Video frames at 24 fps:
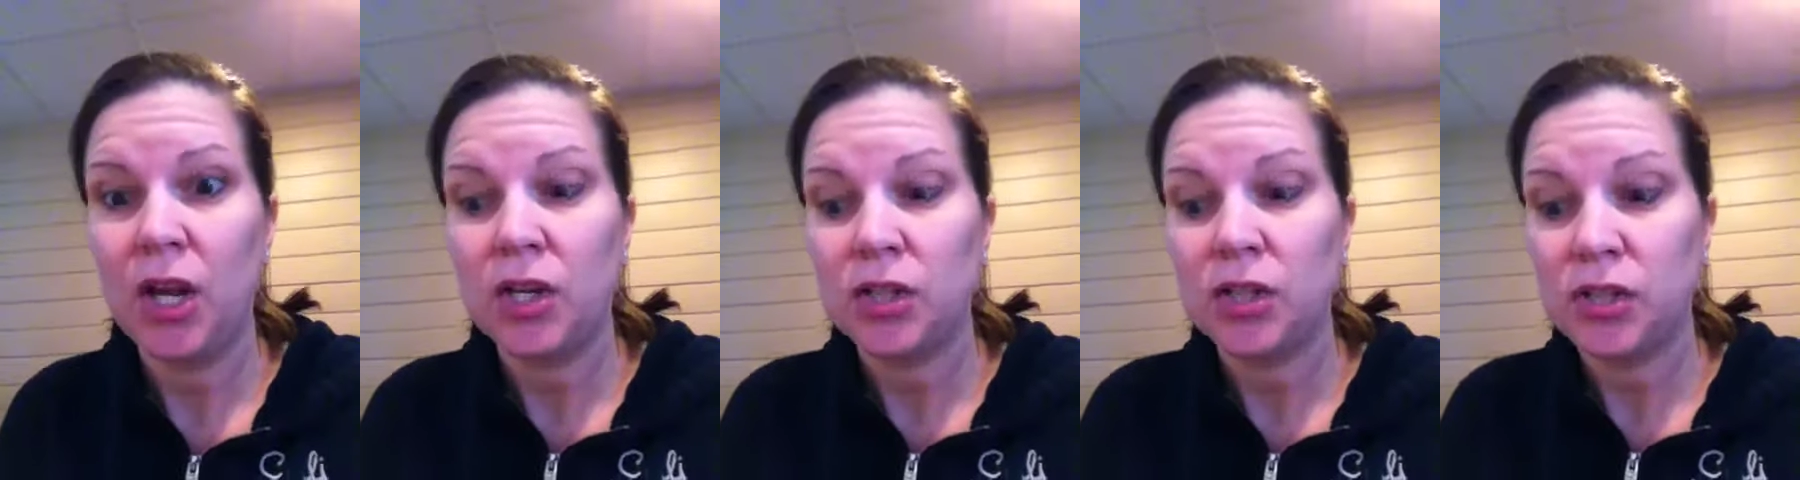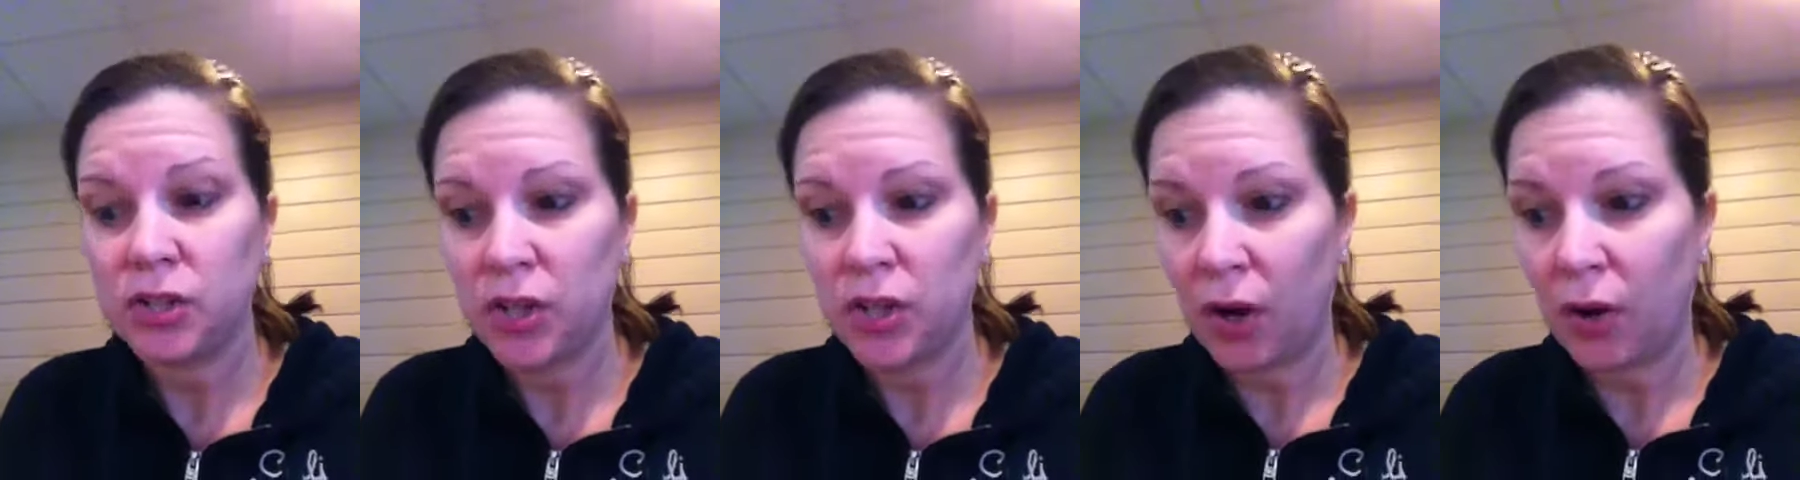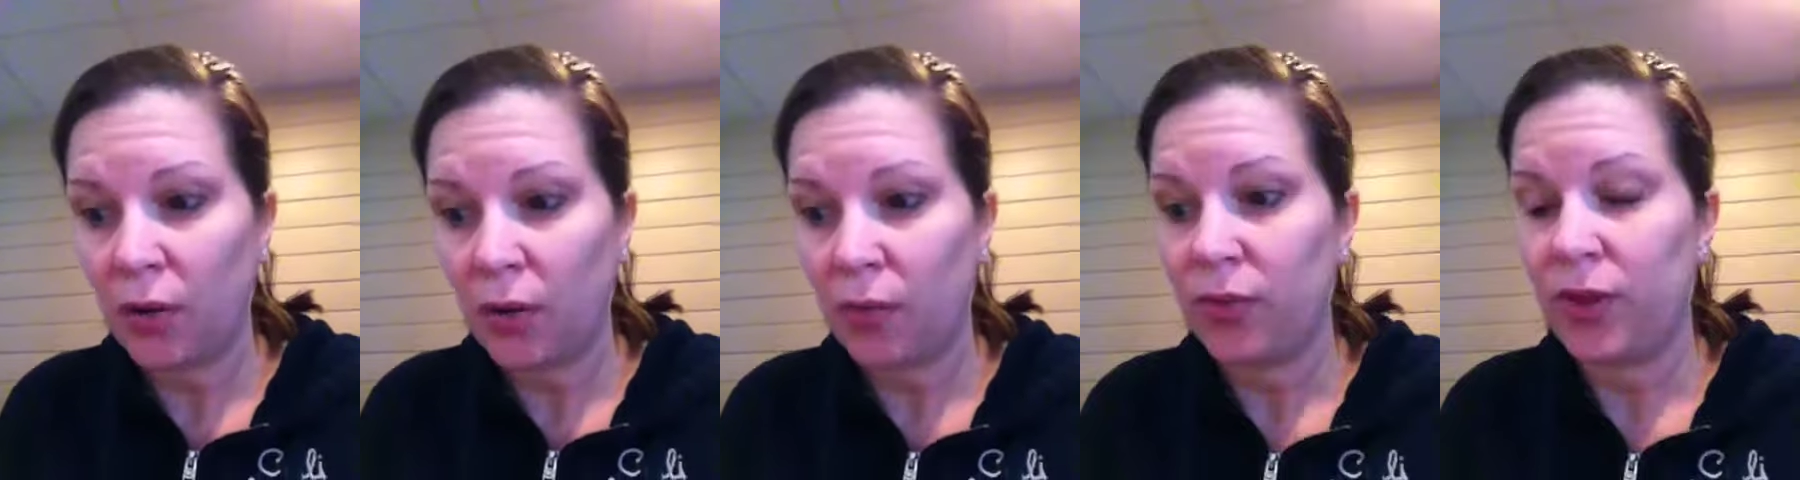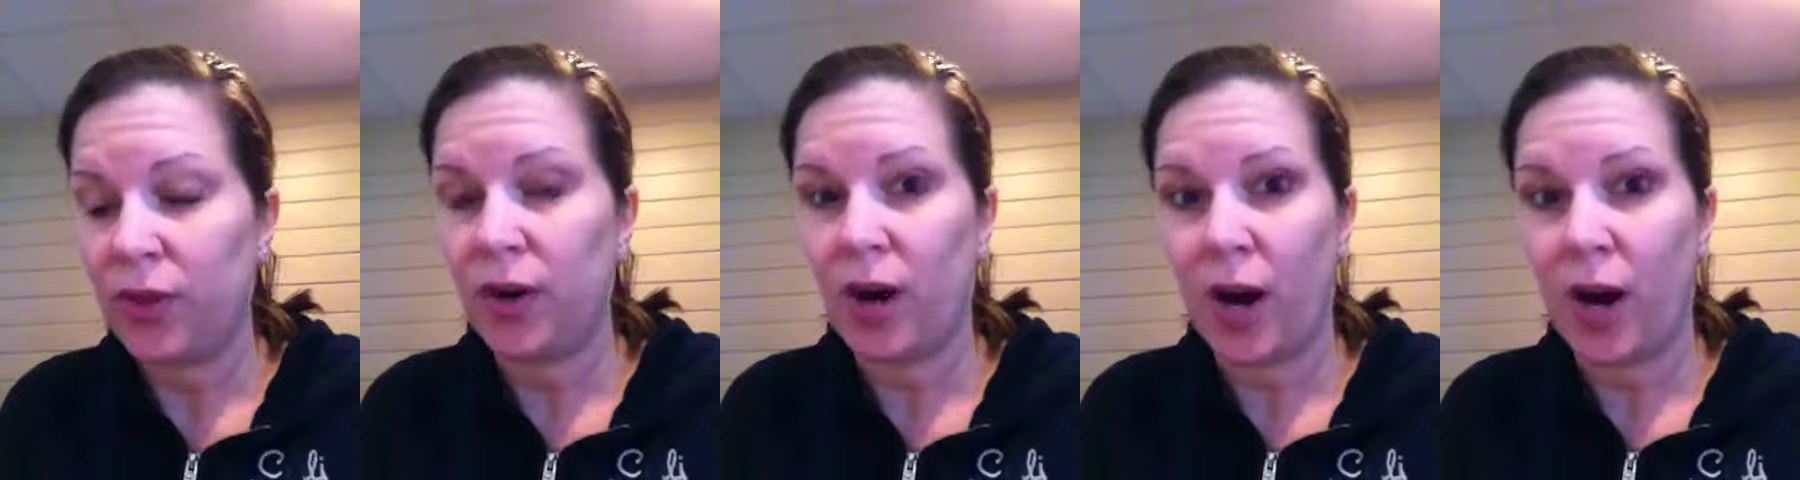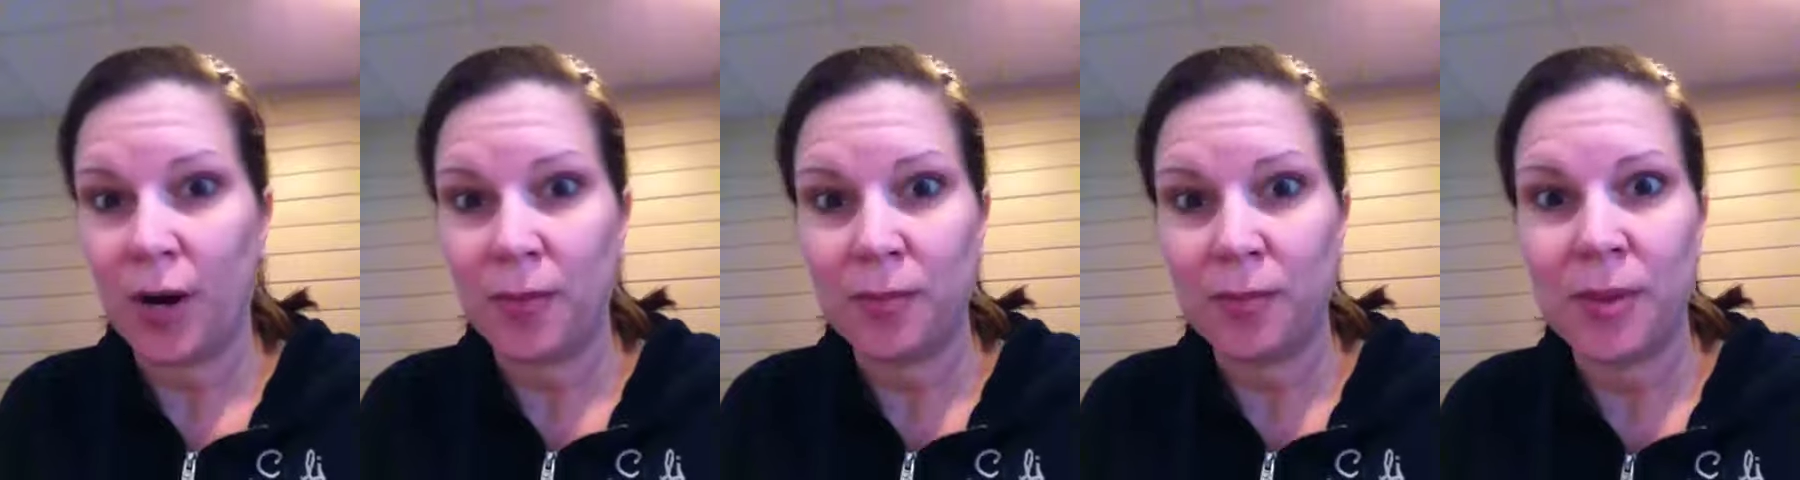So there
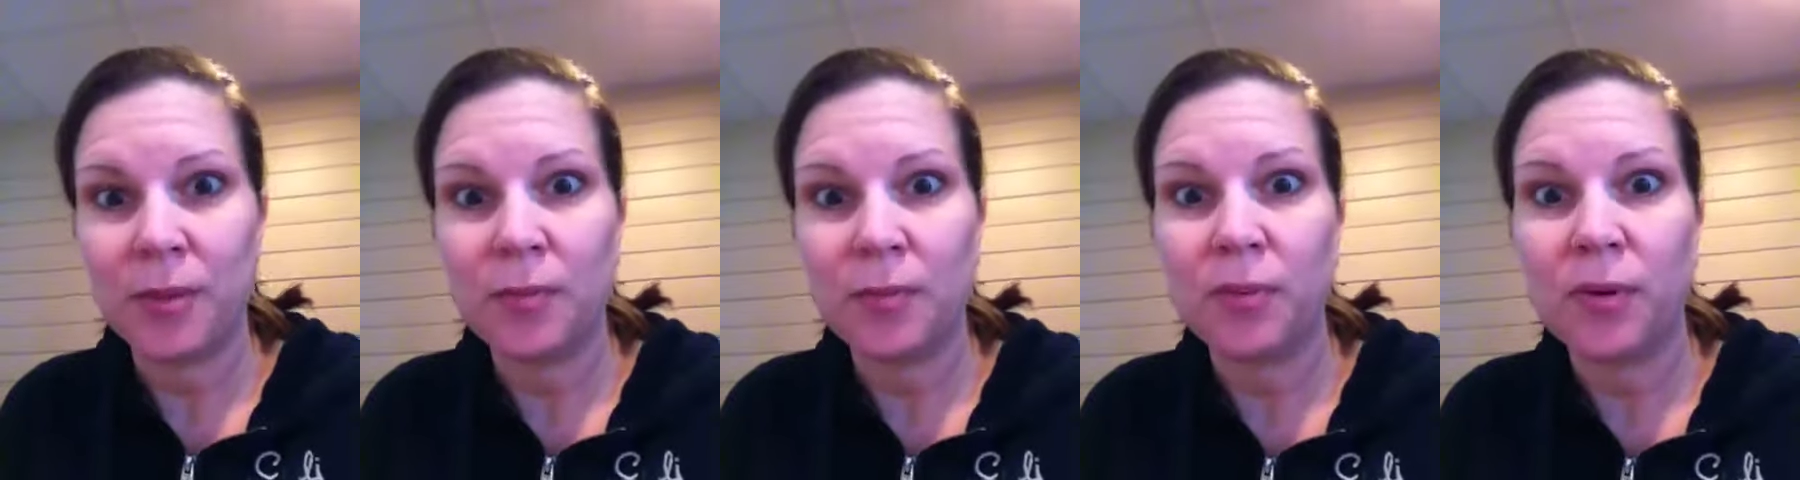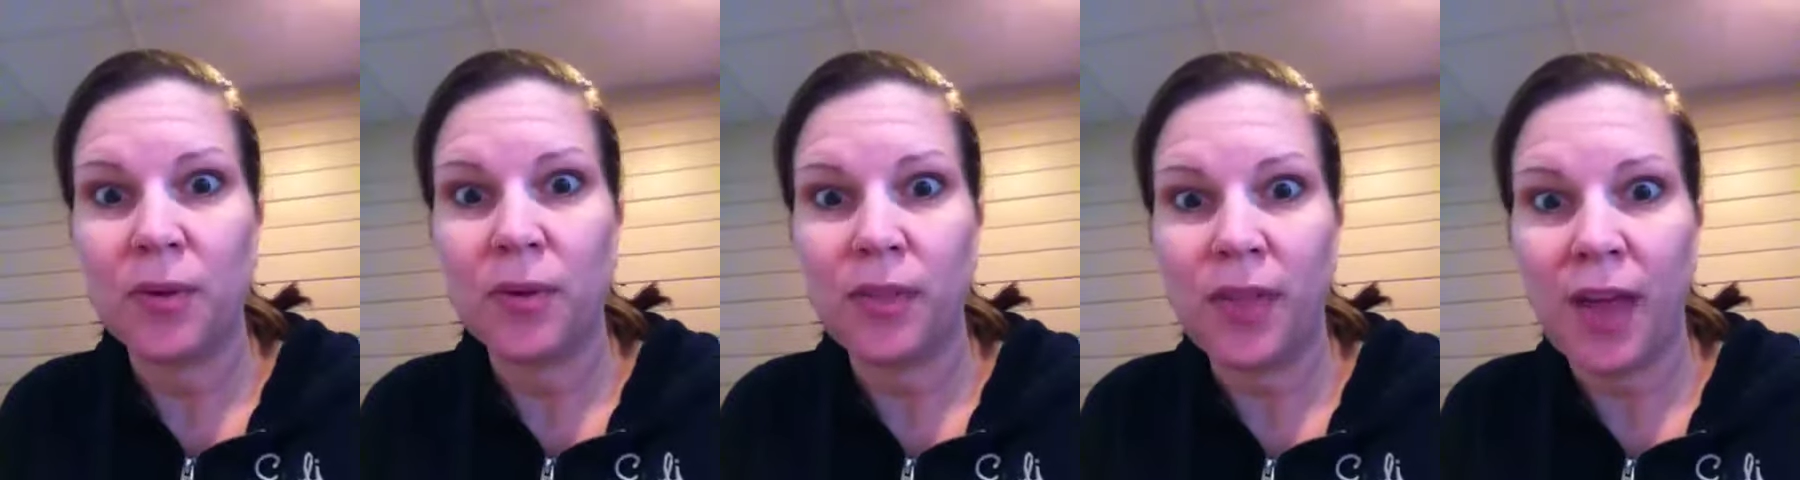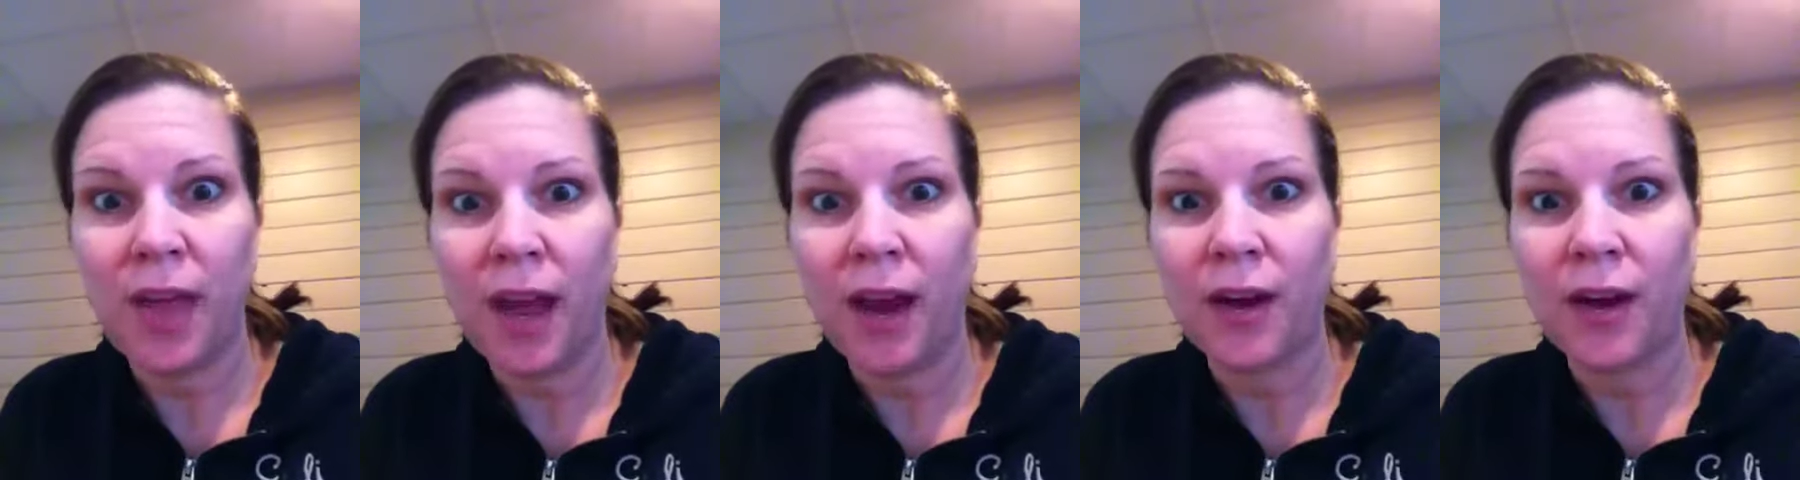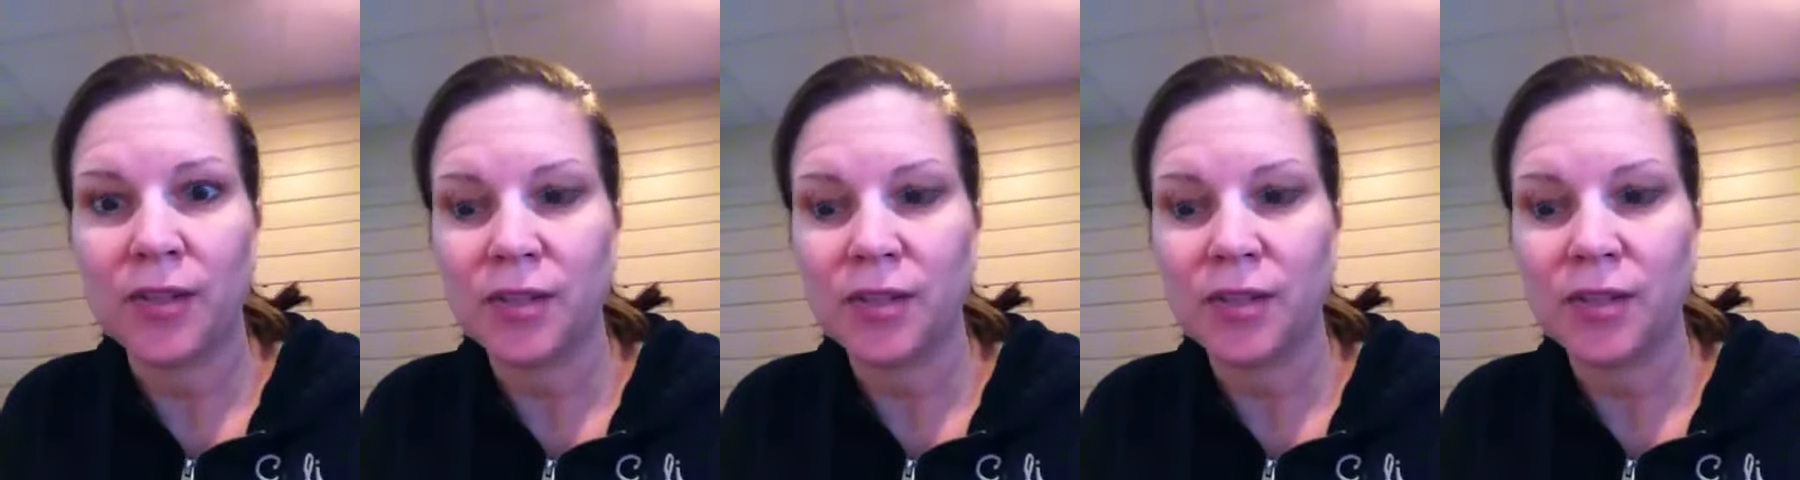are people that